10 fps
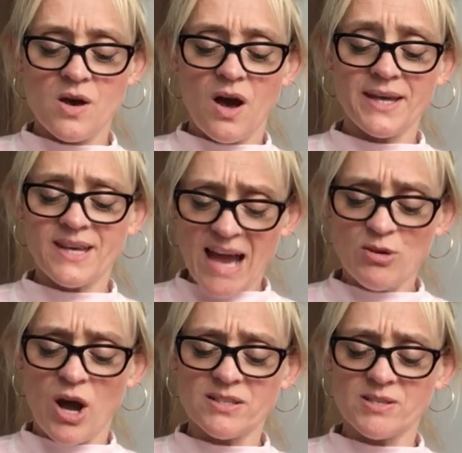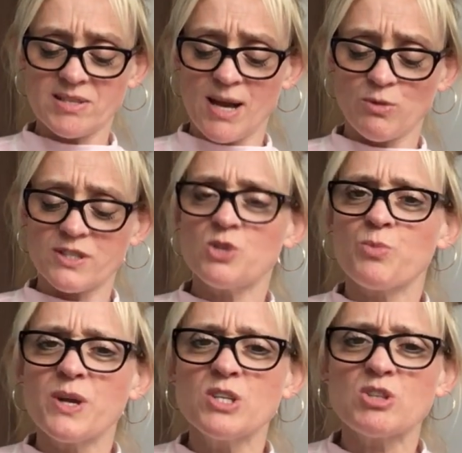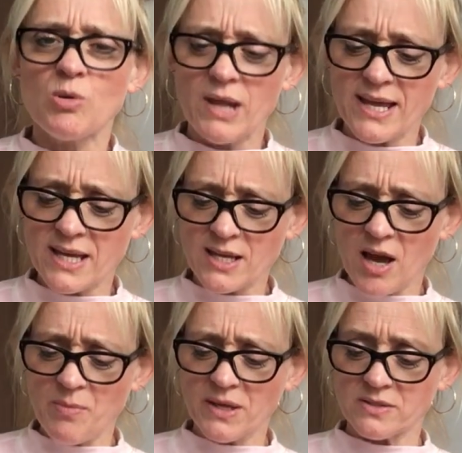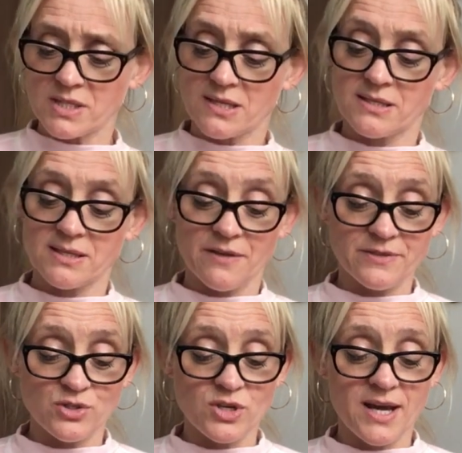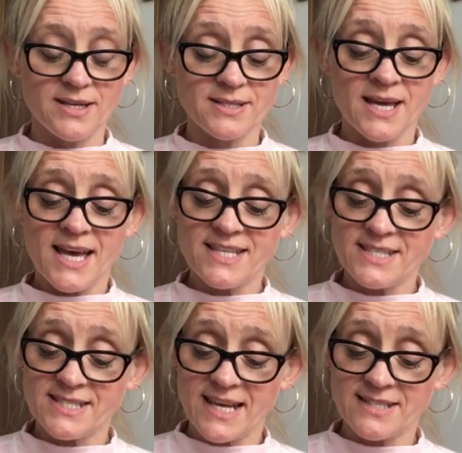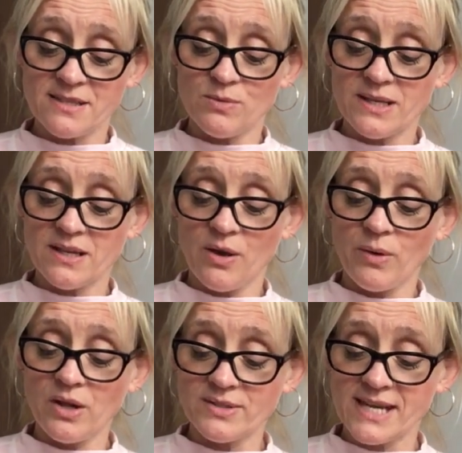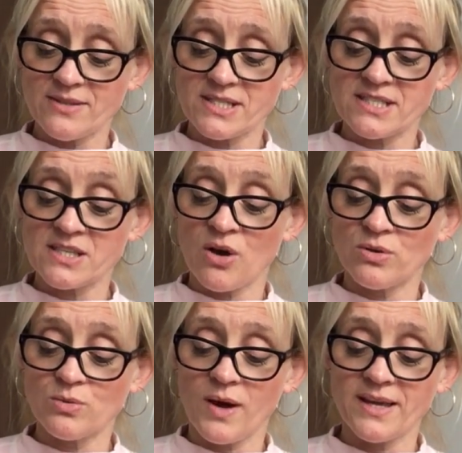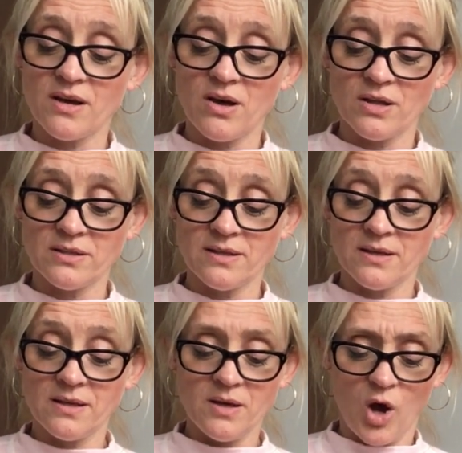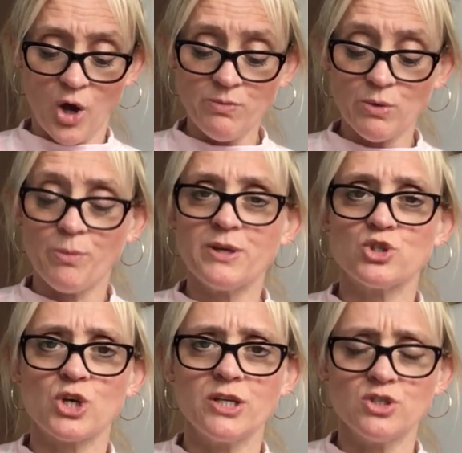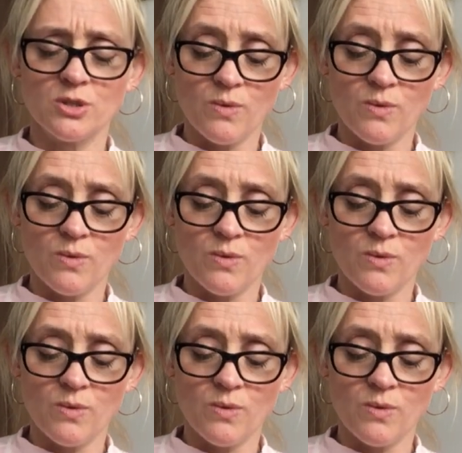"I cannot understand why the spring is so late in coming," said the selfish giant, as he sat at the window and looked out at his cold white garden. "I hope there will be a change in the